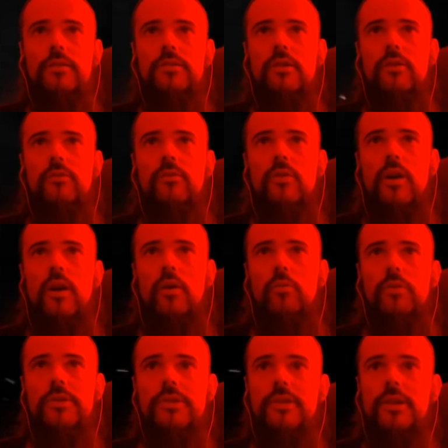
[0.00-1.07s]
So I
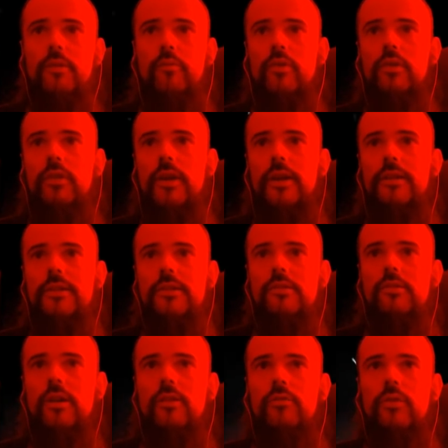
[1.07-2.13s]
will stick with the Lionel's
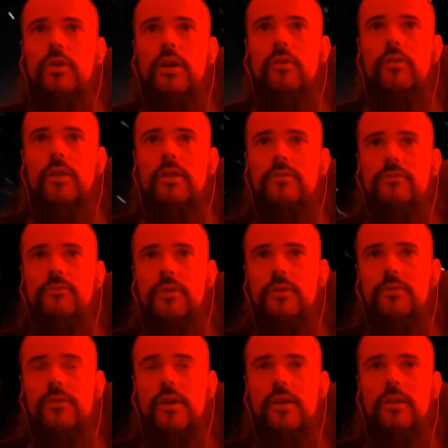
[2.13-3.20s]
Glare for now, guys, for the
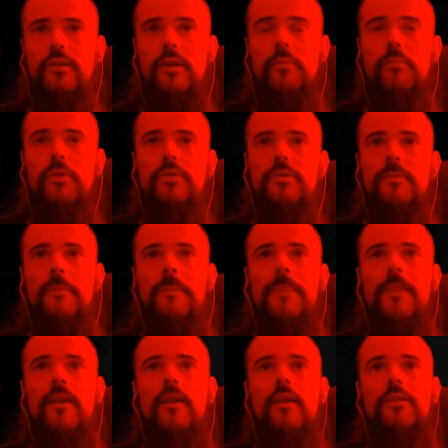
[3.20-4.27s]
fucking numbers.
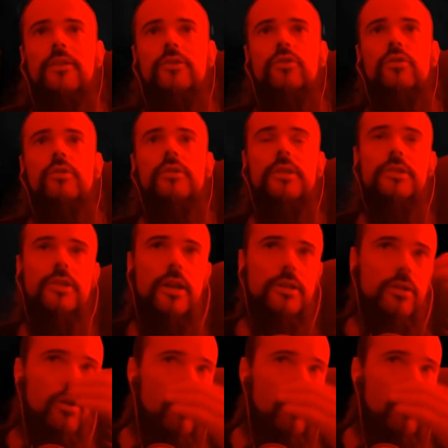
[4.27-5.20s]
The jewels are just